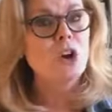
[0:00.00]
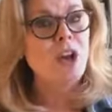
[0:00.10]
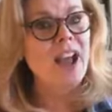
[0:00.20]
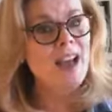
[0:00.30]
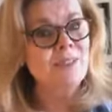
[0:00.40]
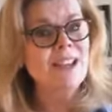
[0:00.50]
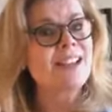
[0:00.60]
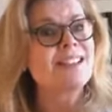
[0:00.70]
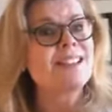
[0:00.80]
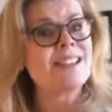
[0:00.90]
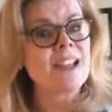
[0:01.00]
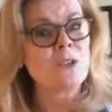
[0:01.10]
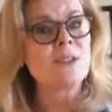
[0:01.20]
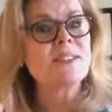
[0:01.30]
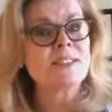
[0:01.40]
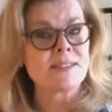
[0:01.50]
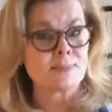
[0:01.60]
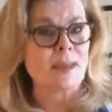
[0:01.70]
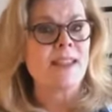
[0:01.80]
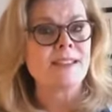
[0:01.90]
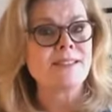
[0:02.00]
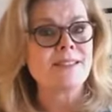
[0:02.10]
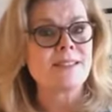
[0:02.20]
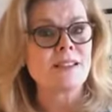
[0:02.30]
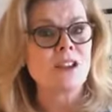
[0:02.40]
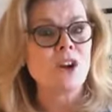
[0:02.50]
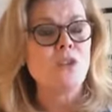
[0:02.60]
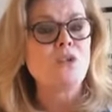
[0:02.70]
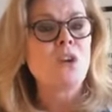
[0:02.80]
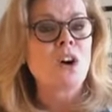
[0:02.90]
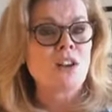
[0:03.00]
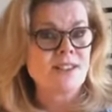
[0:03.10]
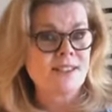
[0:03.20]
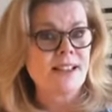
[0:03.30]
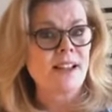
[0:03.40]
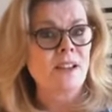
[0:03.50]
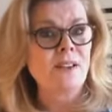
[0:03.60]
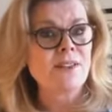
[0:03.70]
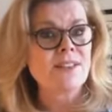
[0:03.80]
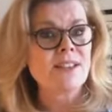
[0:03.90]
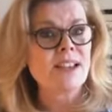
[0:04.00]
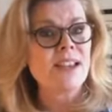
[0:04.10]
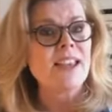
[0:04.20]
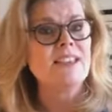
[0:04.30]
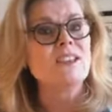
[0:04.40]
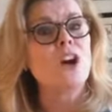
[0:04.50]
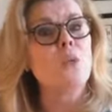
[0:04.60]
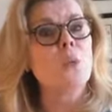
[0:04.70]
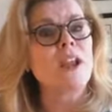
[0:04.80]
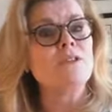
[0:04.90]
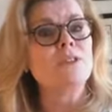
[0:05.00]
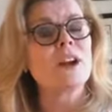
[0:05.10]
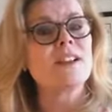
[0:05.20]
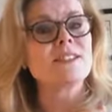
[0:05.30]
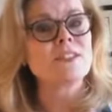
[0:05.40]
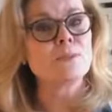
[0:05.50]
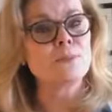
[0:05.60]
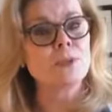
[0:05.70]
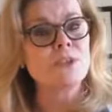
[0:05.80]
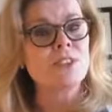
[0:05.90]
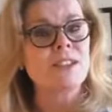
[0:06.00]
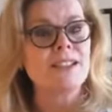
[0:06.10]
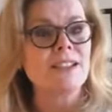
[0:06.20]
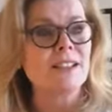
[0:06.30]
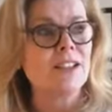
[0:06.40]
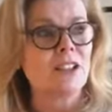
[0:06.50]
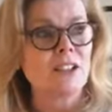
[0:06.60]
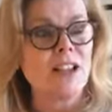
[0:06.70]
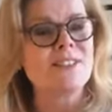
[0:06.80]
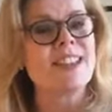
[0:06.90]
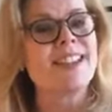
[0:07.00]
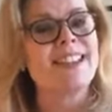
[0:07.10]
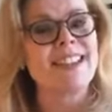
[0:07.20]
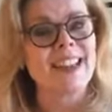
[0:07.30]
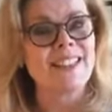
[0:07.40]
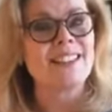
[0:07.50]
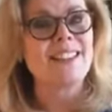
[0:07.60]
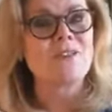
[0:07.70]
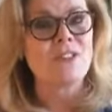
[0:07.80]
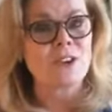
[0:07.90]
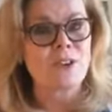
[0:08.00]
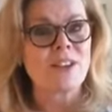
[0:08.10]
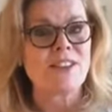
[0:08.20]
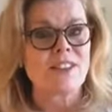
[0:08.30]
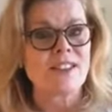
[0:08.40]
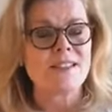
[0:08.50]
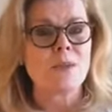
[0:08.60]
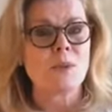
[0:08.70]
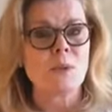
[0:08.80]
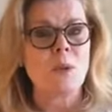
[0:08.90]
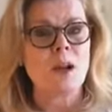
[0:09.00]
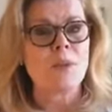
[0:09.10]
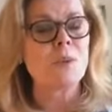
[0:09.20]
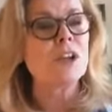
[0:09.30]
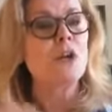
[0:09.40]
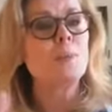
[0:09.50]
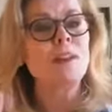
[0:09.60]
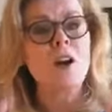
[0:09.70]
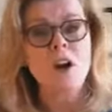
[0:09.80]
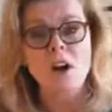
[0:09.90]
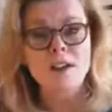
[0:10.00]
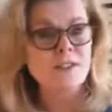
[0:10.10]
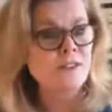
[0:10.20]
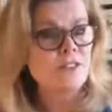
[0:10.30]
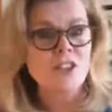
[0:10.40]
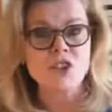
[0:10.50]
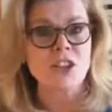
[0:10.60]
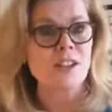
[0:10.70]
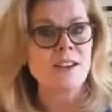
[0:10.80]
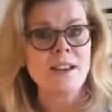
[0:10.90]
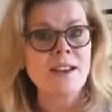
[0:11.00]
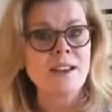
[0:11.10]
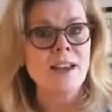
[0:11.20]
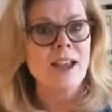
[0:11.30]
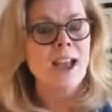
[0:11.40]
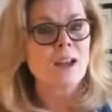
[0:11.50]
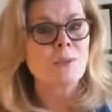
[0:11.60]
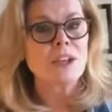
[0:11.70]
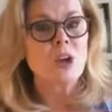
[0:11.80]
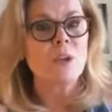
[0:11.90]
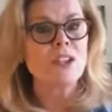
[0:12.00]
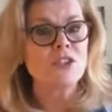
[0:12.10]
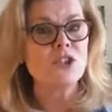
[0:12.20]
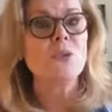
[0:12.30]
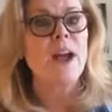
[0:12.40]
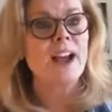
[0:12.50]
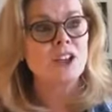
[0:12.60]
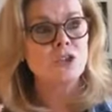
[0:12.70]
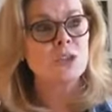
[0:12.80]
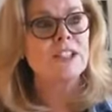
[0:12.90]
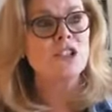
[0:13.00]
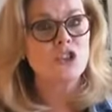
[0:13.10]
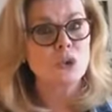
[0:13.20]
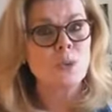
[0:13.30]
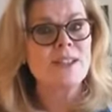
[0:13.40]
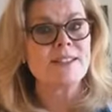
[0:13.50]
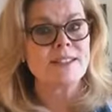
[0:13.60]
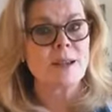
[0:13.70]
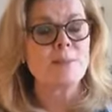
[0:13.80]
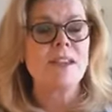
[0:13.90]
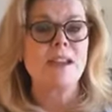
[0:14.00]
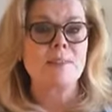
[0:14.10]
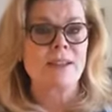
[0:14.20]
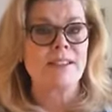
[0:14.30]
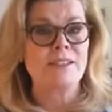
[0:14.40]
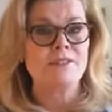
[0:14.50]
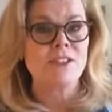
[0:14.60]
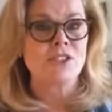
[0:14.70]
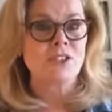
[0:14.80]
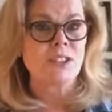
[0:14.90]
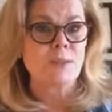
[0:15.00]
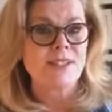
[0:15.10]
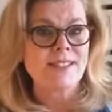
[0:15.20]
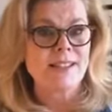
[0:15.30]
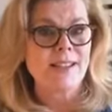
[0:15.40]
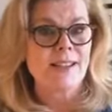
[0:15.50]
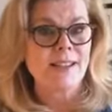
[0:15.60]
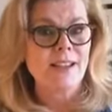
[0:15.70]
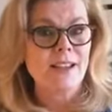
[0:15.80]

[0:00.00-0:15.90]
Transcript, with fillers: Having a sacred space for ourselves is a way for us to move the needle in our lives and get the very things that we want. We go beyond vision and we go into actually doing something about that vision that we see.